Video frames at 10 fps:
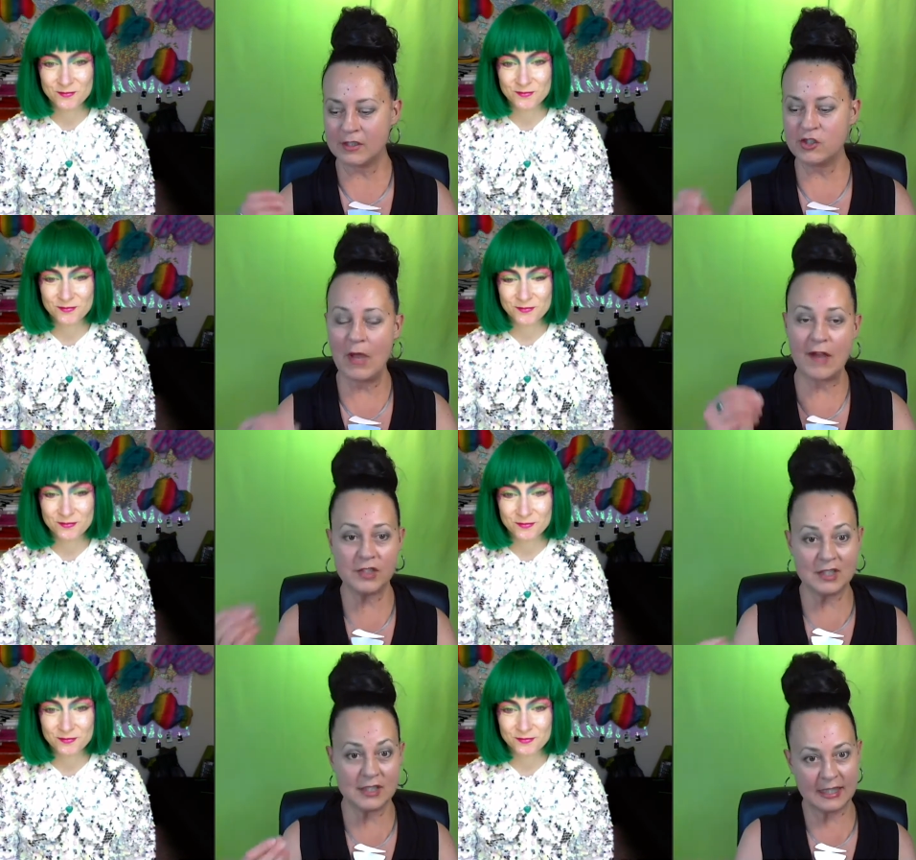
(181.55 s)
Speaker 1: Did you
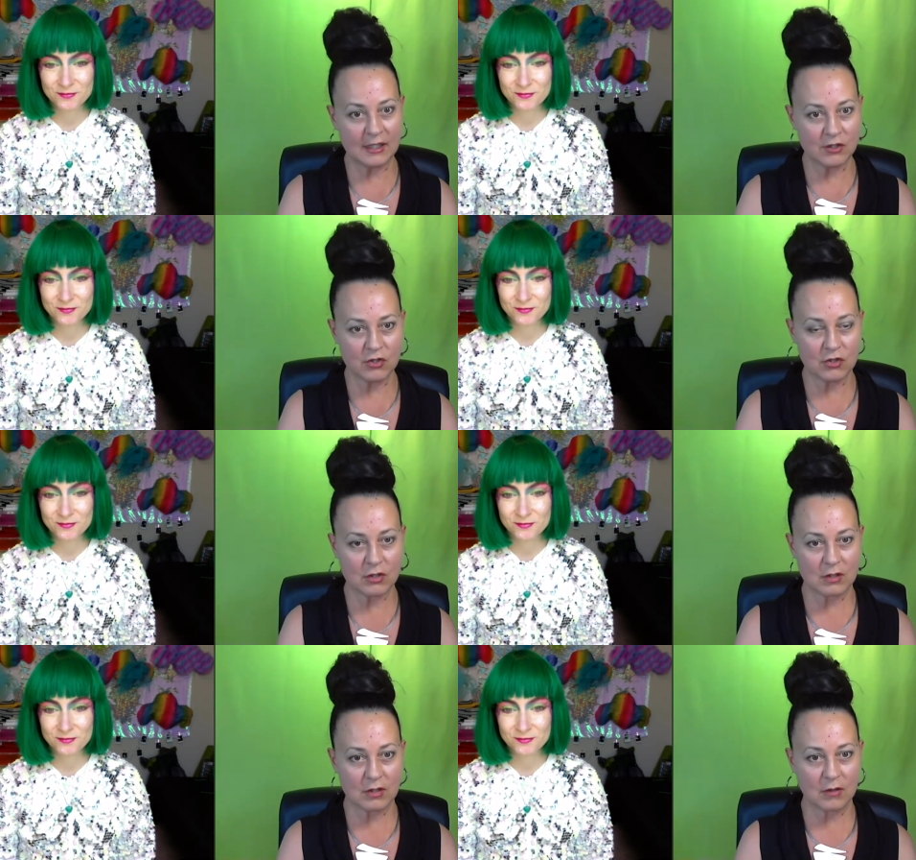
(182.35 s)
have to
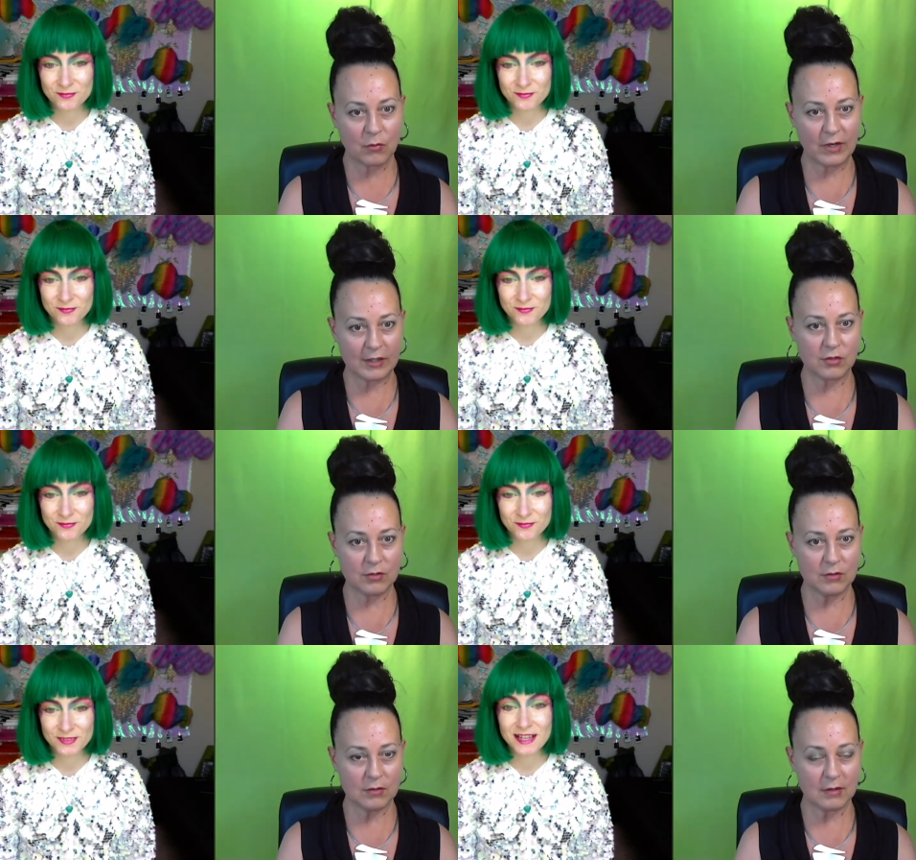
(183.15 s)
teach
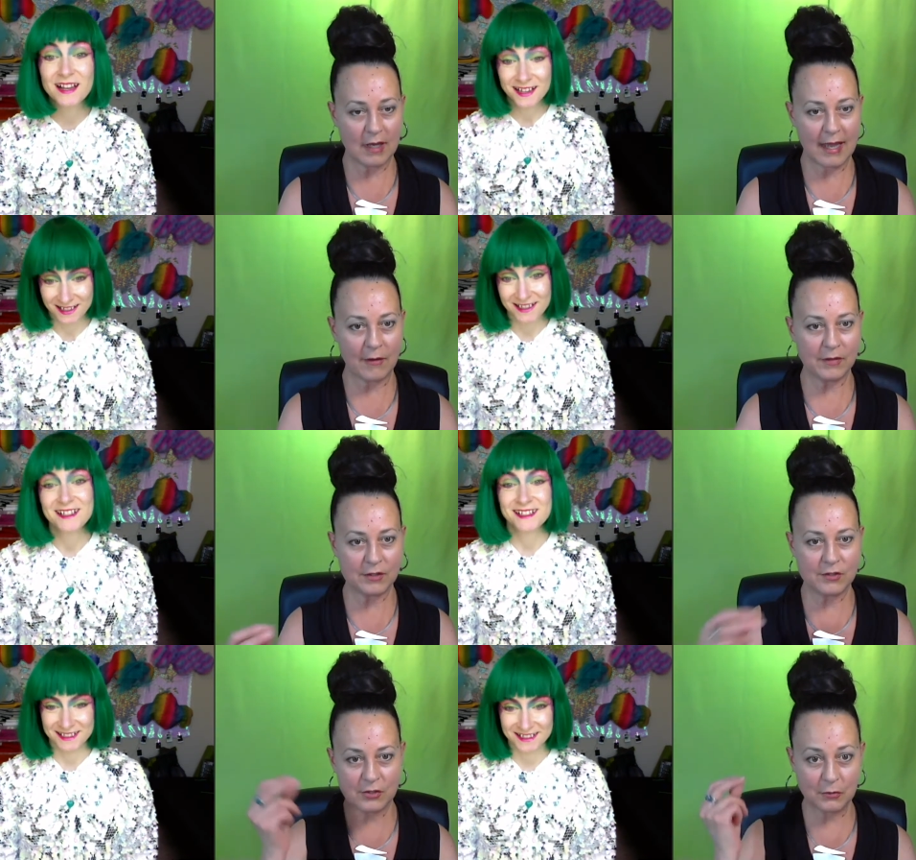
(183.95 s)
Rachel how
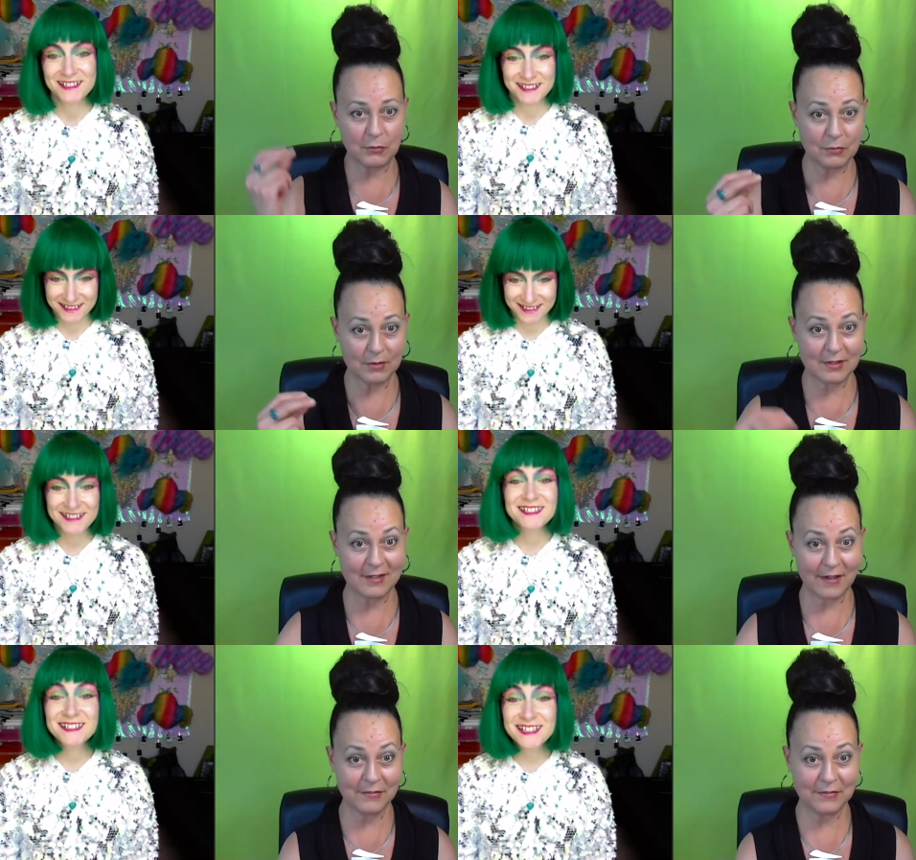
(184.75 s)
to do
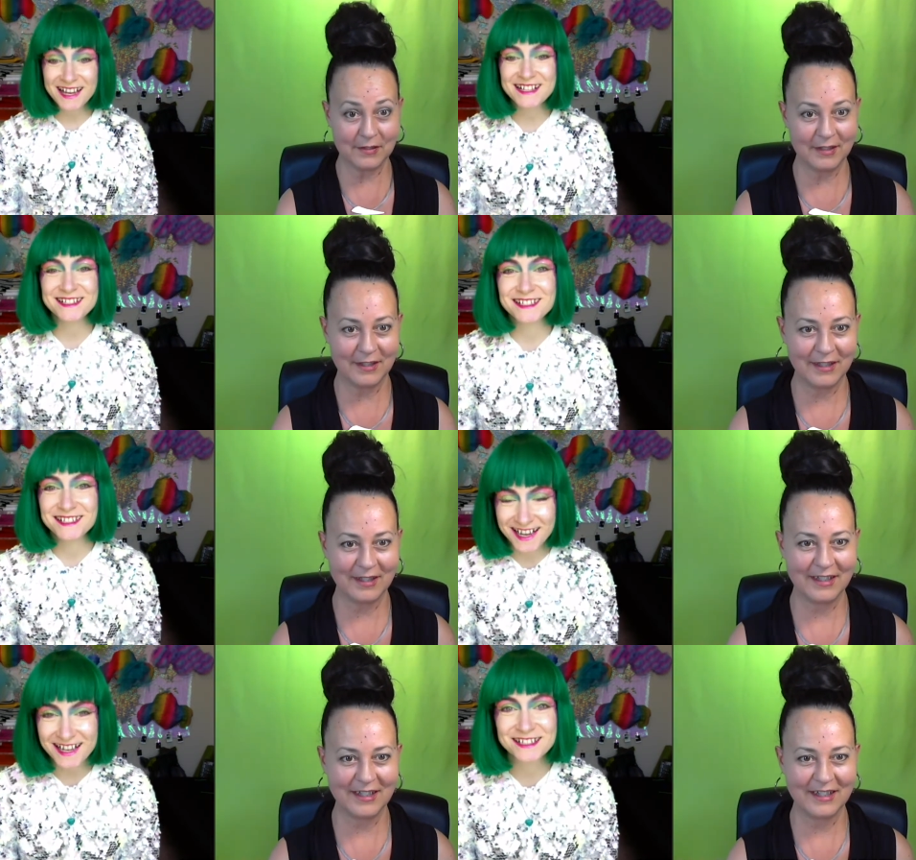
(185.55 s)
Speaker 2: stuff? Yes,
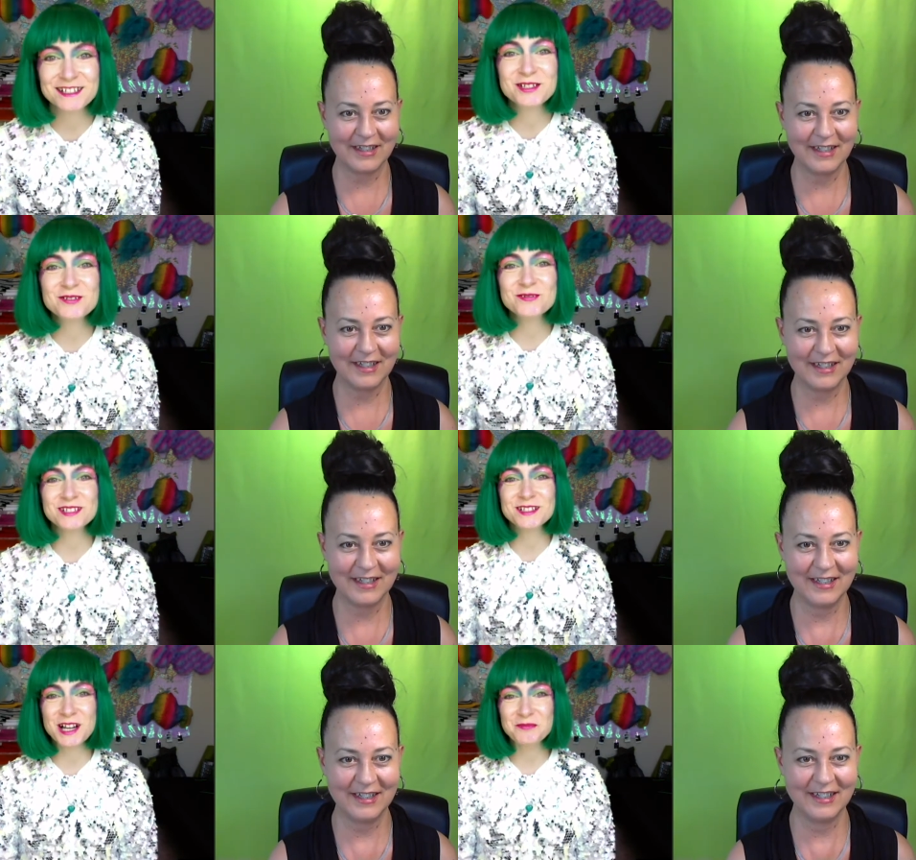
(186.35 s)
yes, you
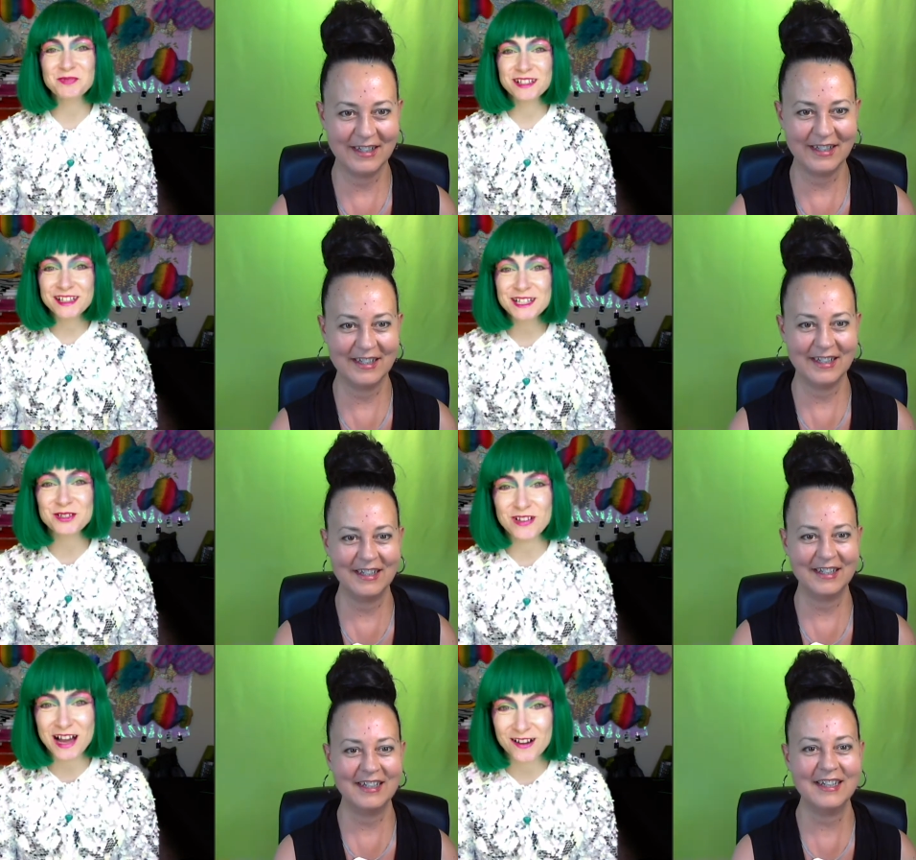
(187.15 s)
would not
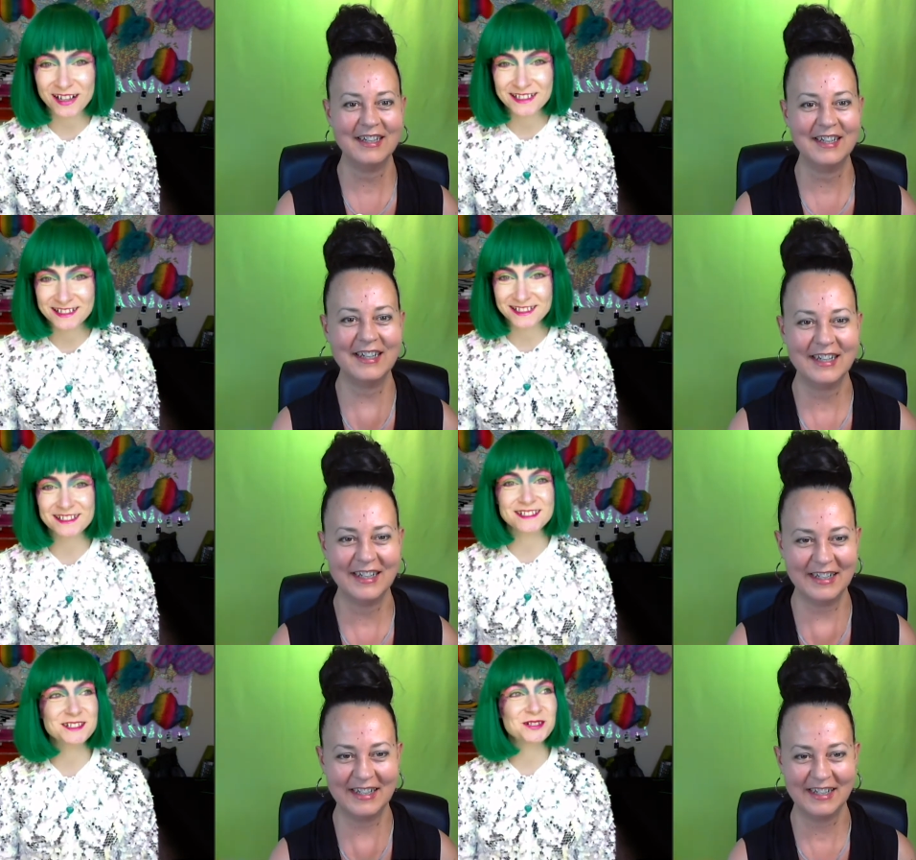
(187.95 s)
believe how I
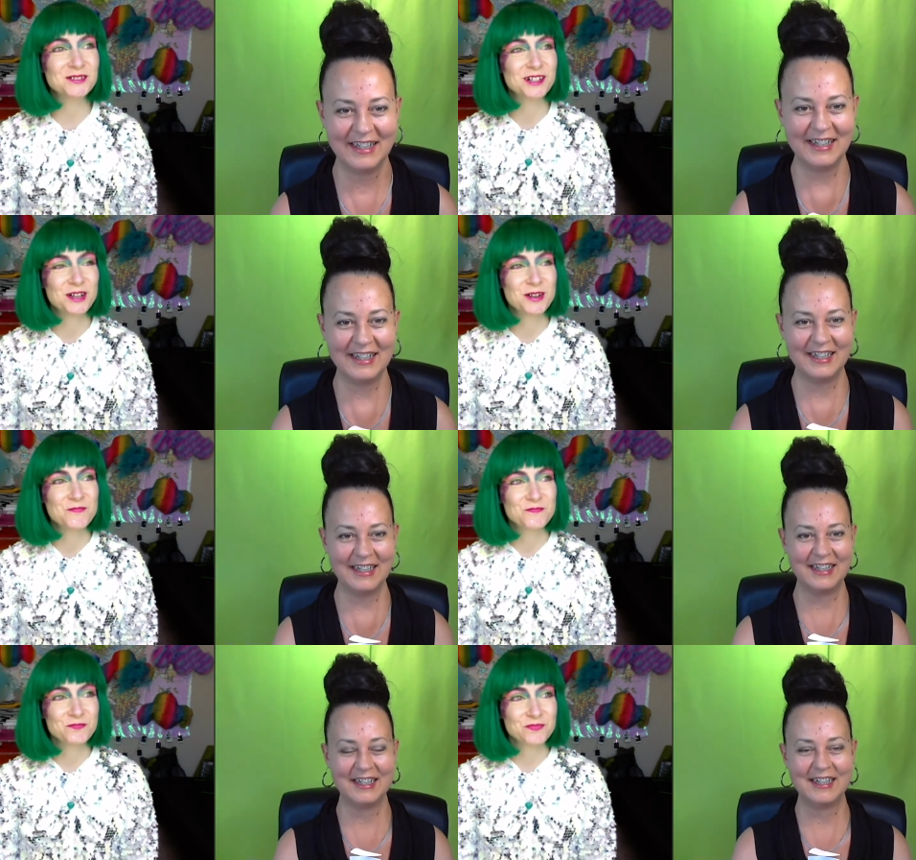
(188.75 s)
did. So
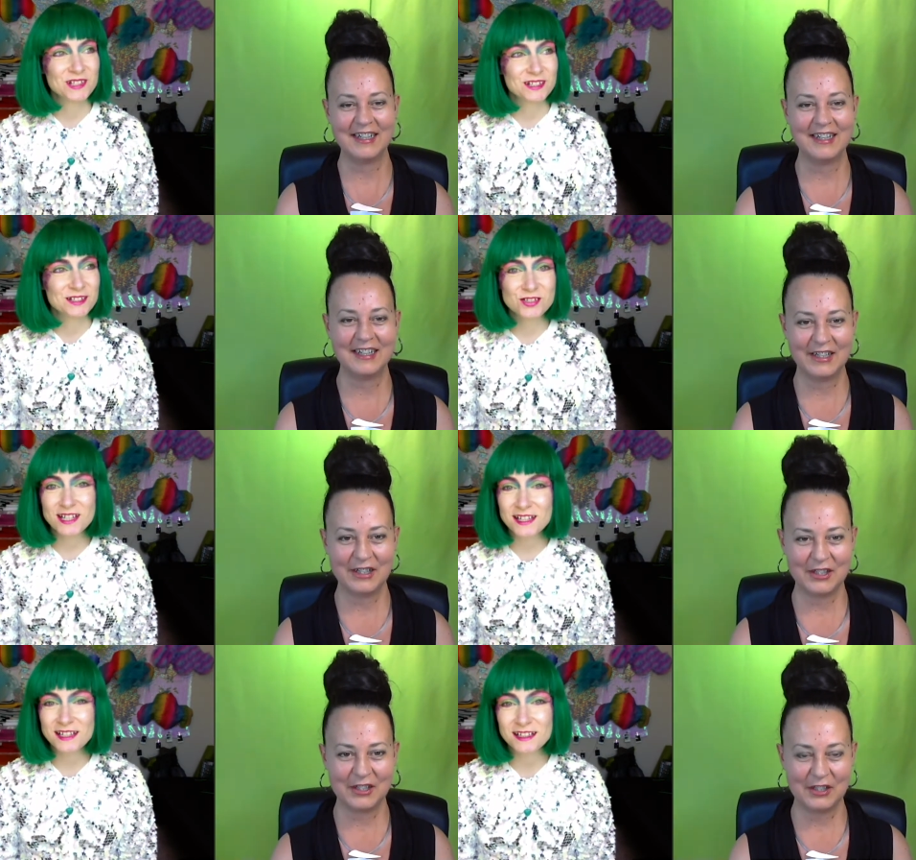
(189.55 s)

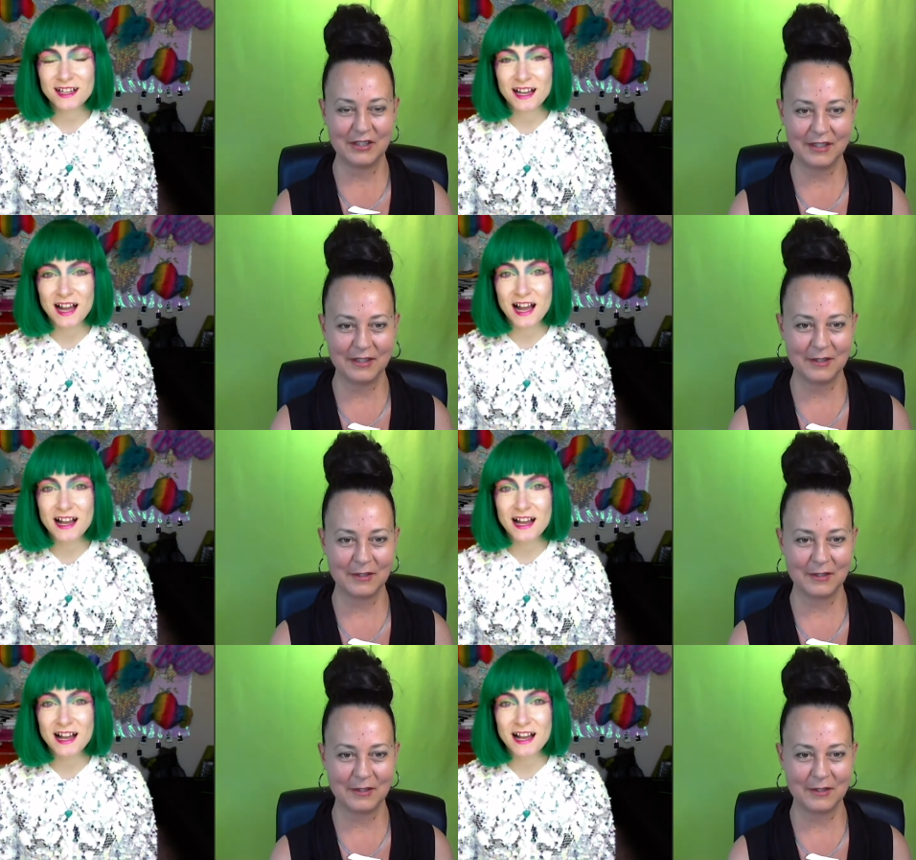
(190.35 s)
she